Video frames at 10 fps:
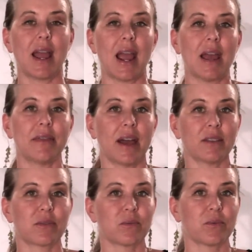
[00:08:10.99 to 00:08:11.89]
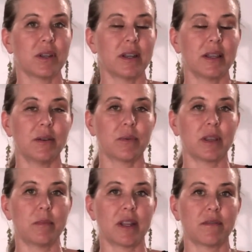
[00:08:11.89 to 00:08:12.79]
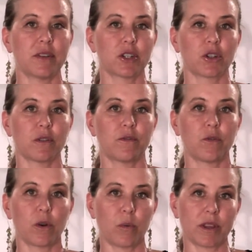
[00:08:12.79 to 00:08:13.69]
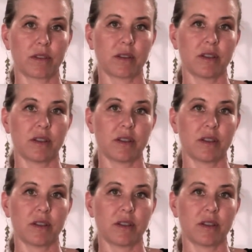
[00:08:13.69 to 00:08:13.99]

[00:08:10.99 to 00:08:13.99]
And that's really, really beneficial for what's